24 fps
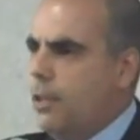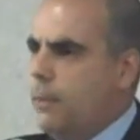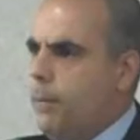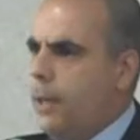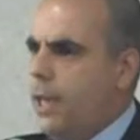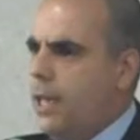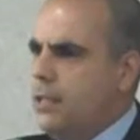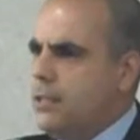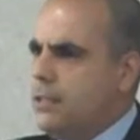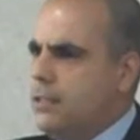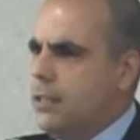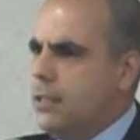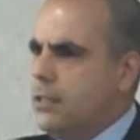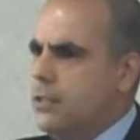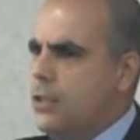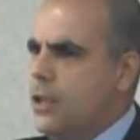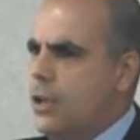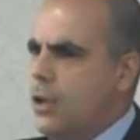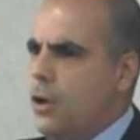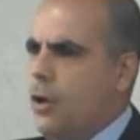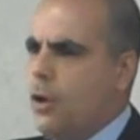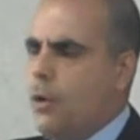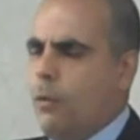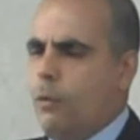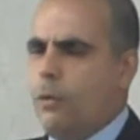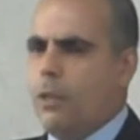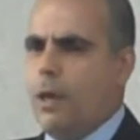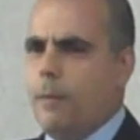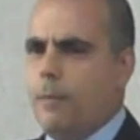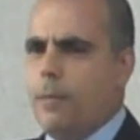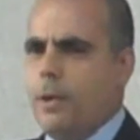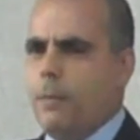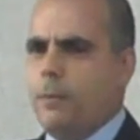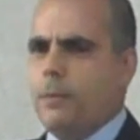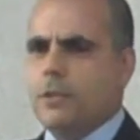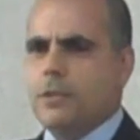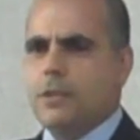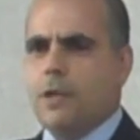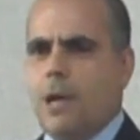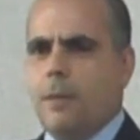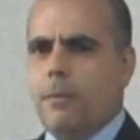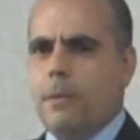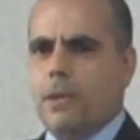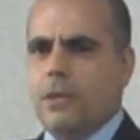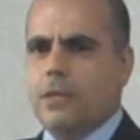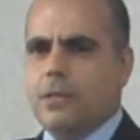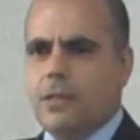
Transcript: basis without people stopping